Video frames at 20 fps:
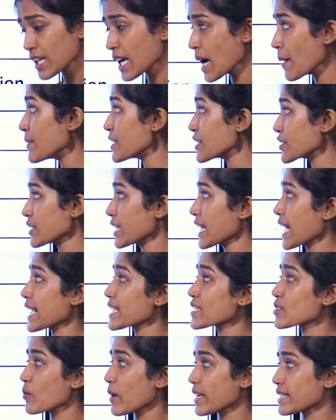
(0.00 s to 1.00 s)
Coming to the
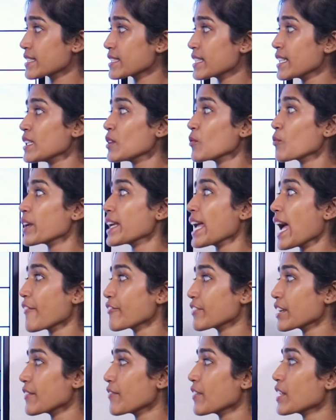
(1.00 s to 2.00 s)
next question, we
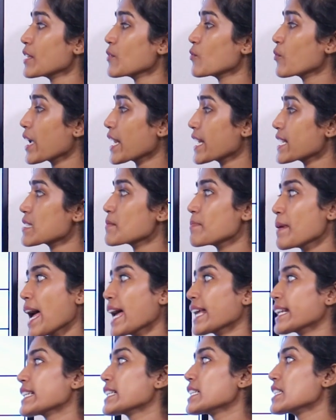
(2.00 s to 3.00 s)
have given the various
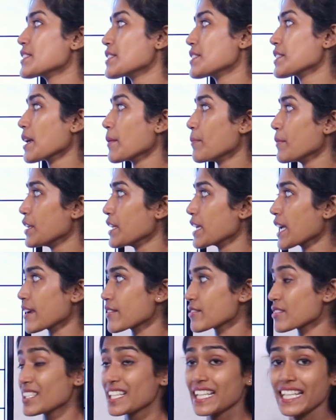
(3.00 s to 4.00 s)
barriers in
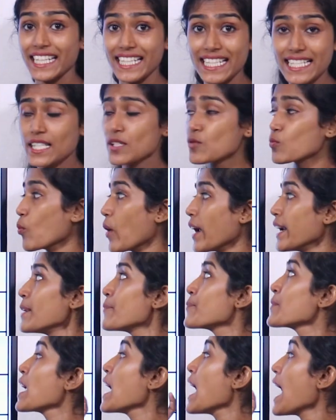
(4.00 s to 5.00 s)
communication in list 1,
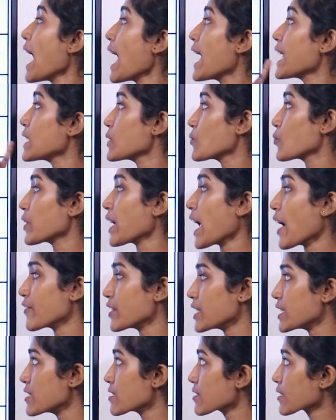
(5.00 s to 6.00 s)
and we have
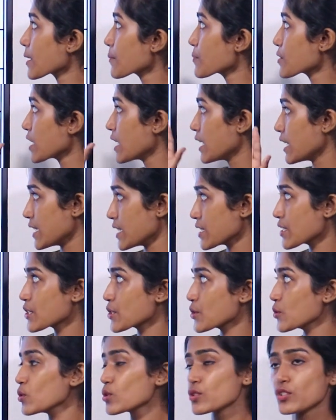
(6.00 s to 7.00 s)
the description in
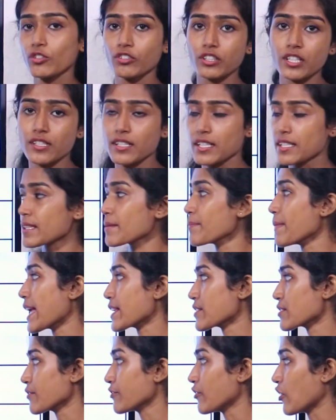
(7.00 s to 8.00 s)
list 2. So this is a
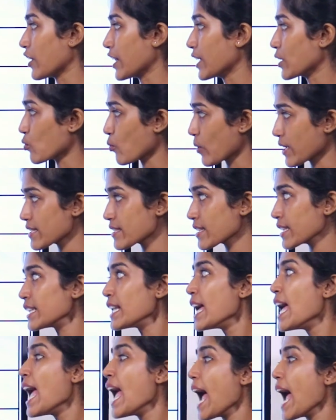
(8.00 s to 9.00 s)
match the following question.
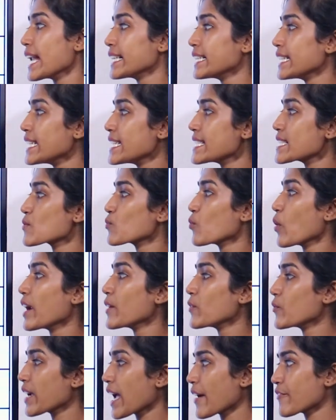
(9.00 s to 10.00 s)
And in list
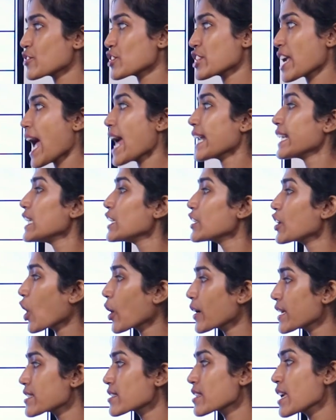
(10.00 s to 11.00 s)
1, we have channel
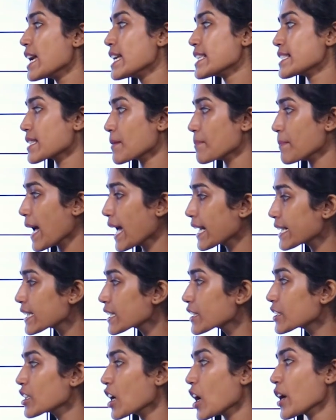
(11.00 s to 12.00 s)
noise,
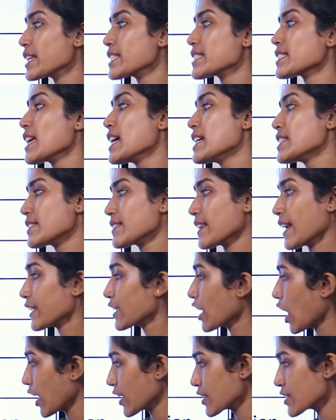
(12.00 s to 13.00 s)
semantic noise,
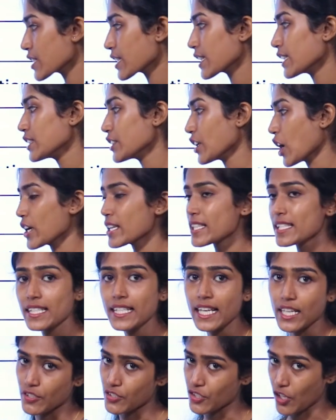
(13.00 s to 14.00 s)
psychological noise,
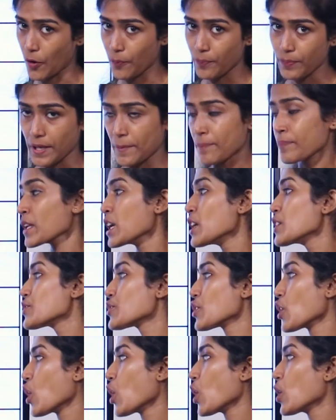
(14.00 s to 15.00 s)
and entropy.
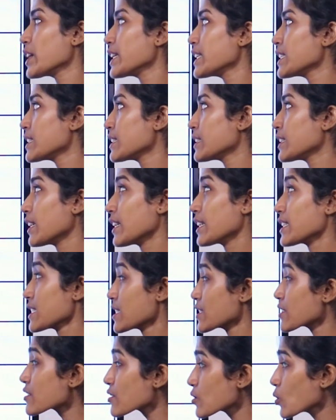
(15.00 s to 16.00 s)
So in
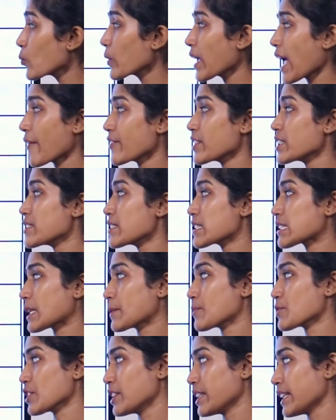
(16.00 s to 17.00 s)
list 2, we have the
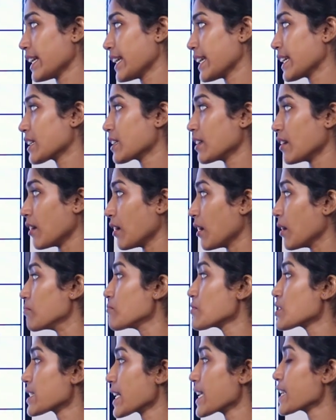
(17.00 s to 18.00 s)
description like
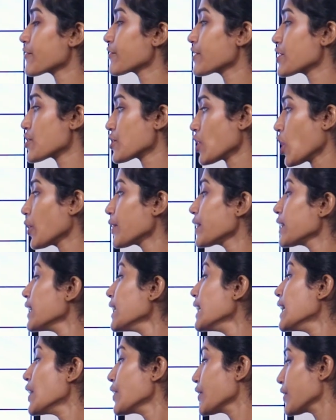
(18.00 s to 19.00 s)
state of
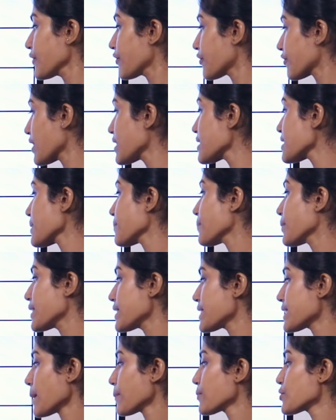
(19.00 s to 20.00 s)
disorder, difference in
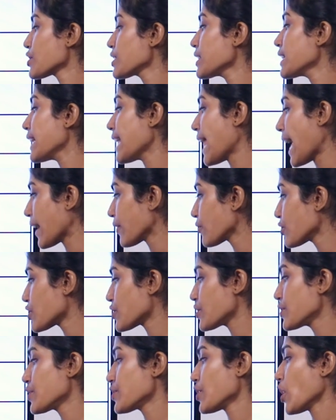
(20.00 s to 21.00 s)
perception,
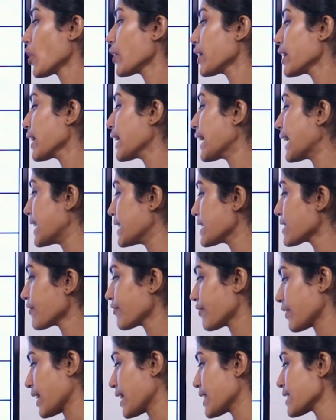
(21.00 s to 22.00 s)
language disorder,
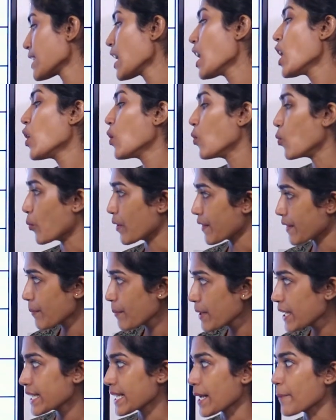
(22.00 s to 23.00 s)
interference with the
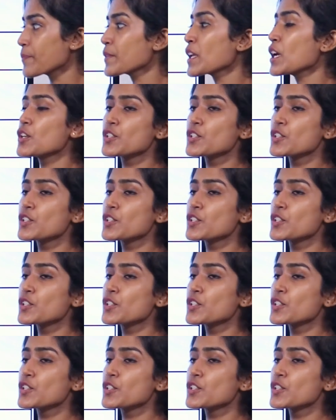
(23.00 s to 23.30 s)
medium.